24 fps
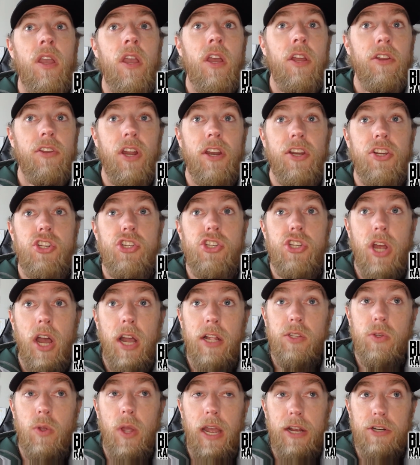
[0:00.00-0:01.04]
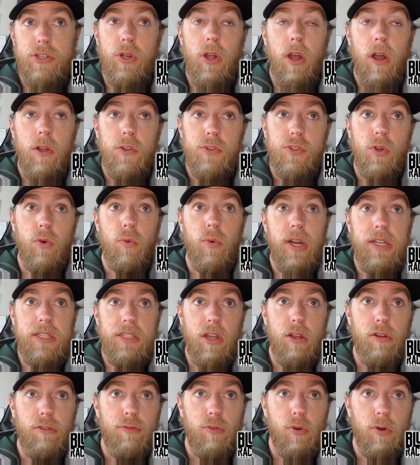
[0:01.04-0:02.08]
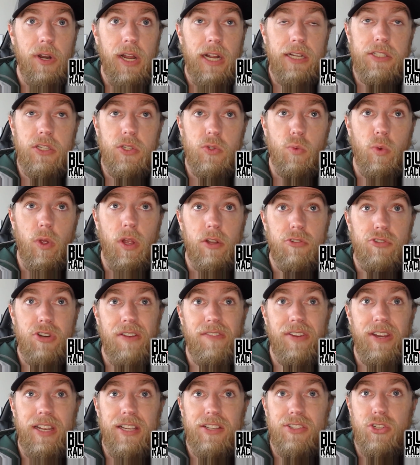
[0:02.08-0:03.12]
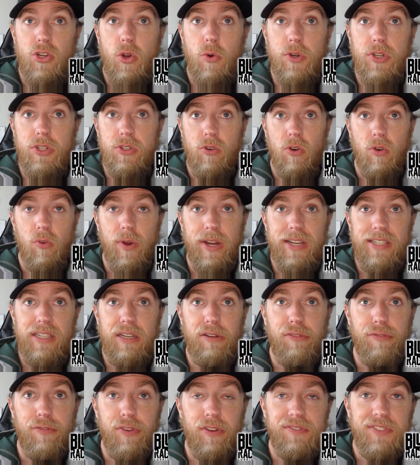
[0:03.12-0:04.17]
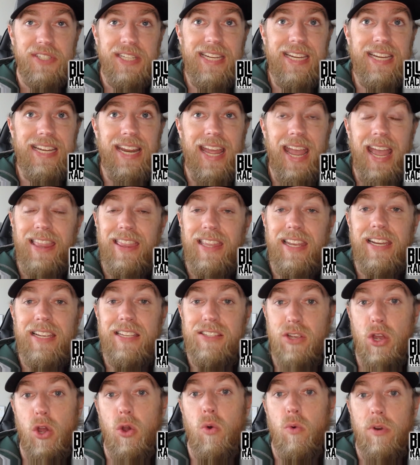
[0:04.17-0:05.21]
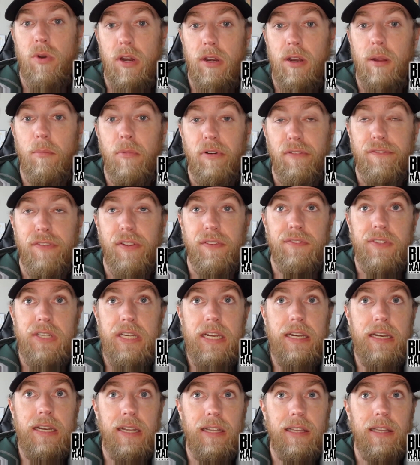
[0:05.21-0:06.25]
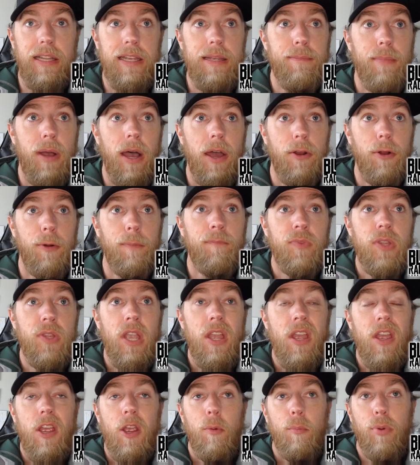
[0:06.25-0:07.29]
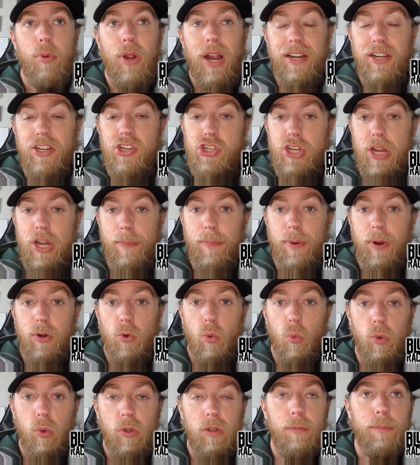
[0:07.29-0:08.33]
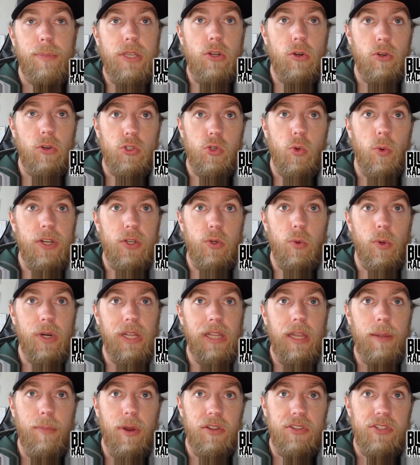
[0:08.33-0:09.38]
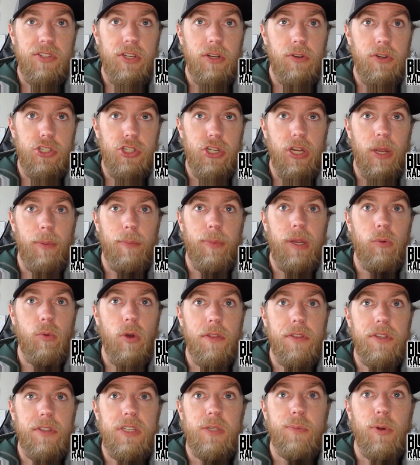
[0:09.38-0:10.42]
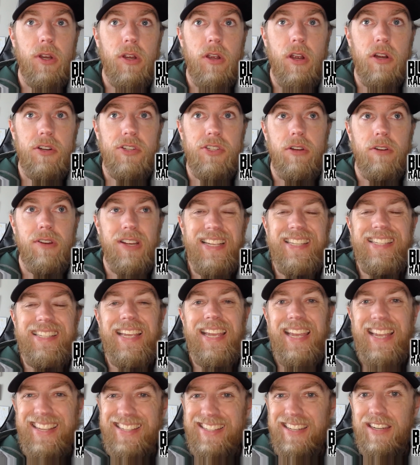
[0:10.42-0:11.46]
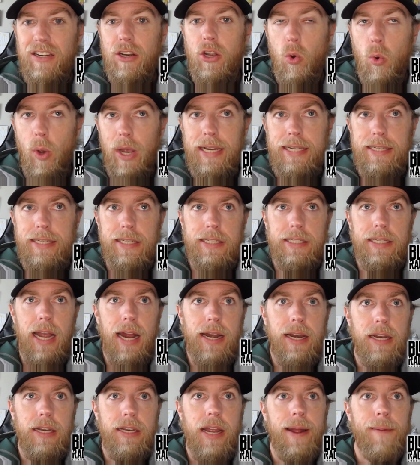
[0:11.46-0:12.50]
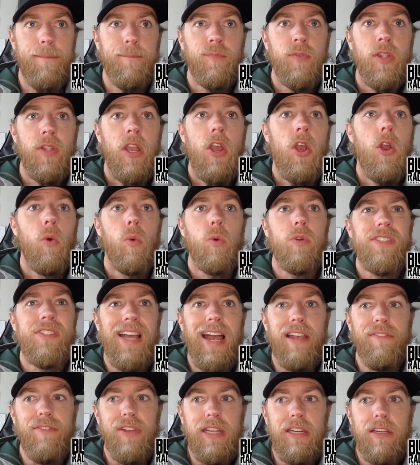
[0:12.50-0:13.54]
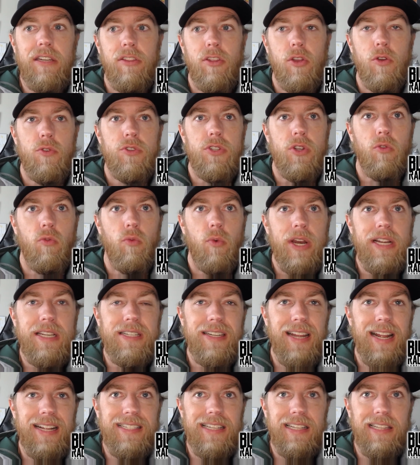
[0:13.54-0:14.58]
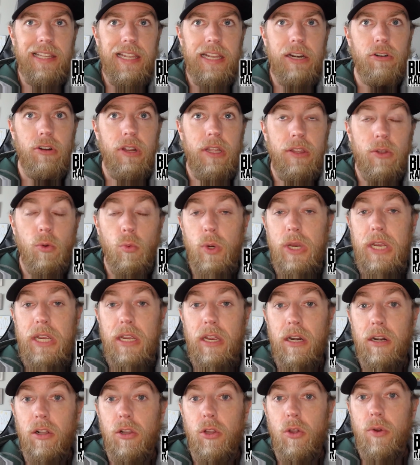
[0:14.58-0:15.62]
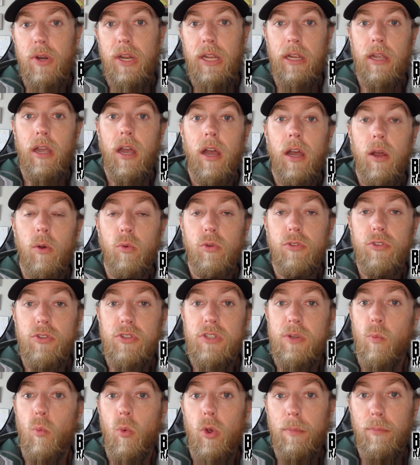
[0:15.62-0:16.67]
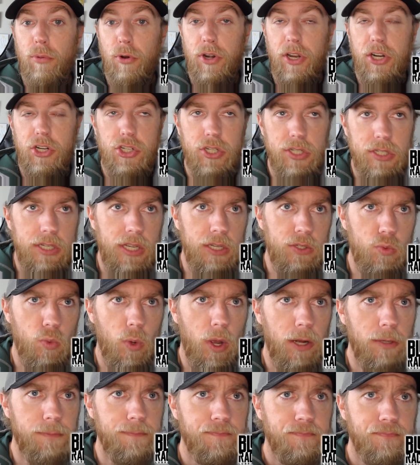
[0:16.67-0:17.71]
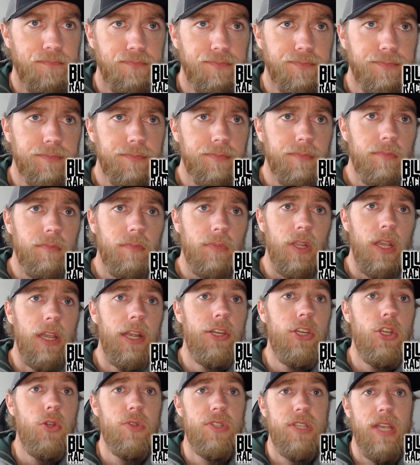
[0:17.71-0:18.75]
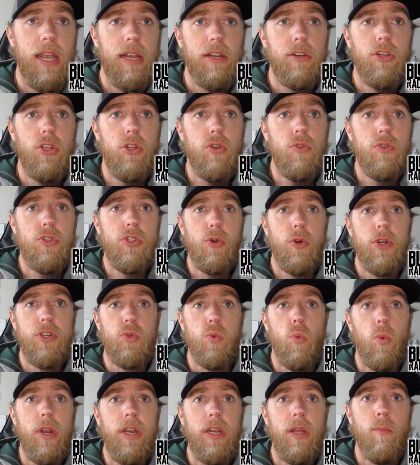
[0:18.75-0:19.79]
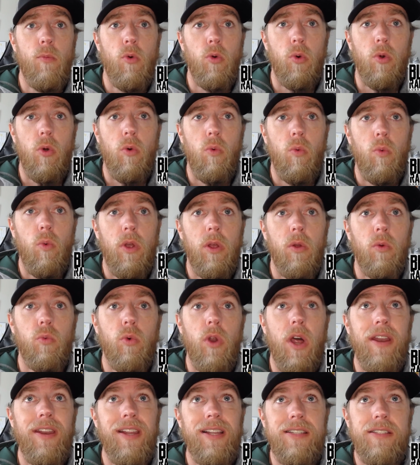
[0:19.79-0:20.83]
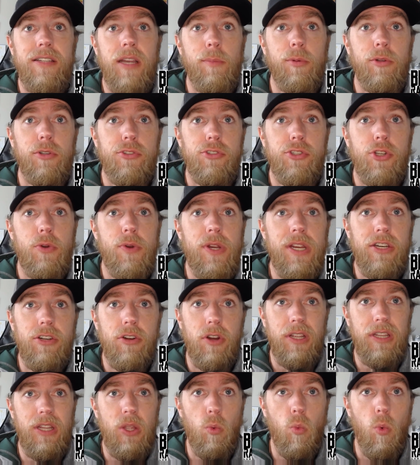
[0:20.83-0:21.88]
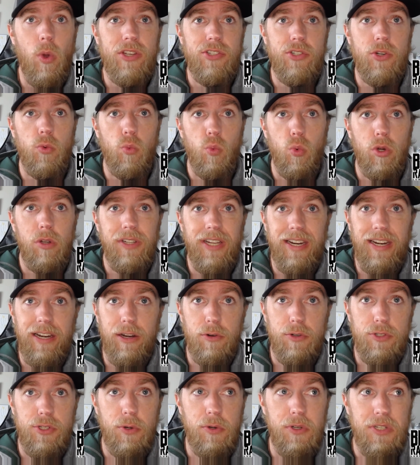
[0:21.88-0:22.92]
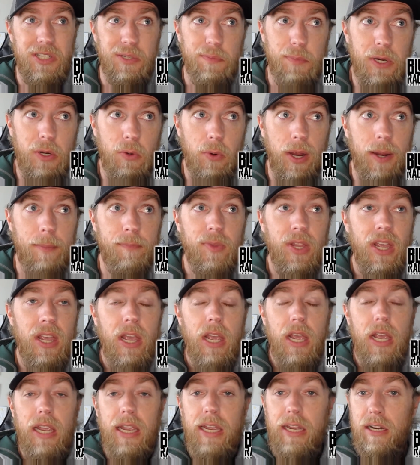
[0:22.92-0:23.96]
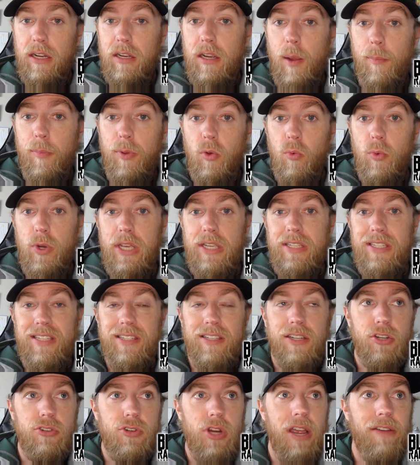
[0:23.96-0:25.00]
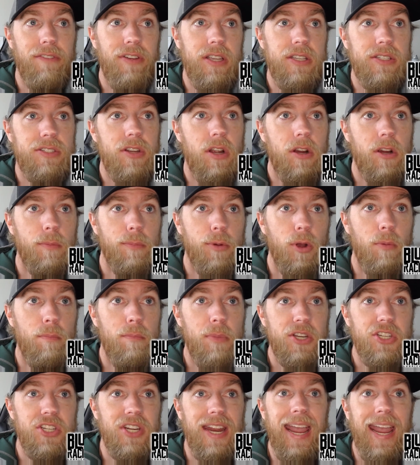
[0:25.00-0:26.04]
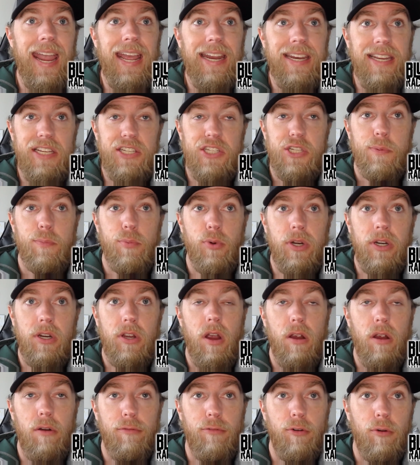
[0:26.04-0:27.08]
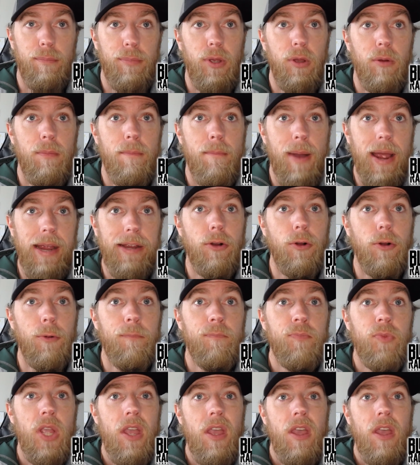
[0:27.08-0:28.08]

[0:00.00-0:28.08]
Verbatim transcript: Donny Schatz will actually also race all four nights as well, driving his Tony Stewart Racing 15 and then his own number 15 late model. Brandon Sheppard will be your 2020 late model series champion, while the Sprint Car Series isn't quite decided yet. We'll dive into those race nights later in the week, including uh, we'll do some win predictions as well. In USAC news, Chris Windom will, will run double duty during the Western World at Arizona Speedway in a couple of weeks. He's going to drive his Tucker Boat Midget and his sprint car for Bill Michael.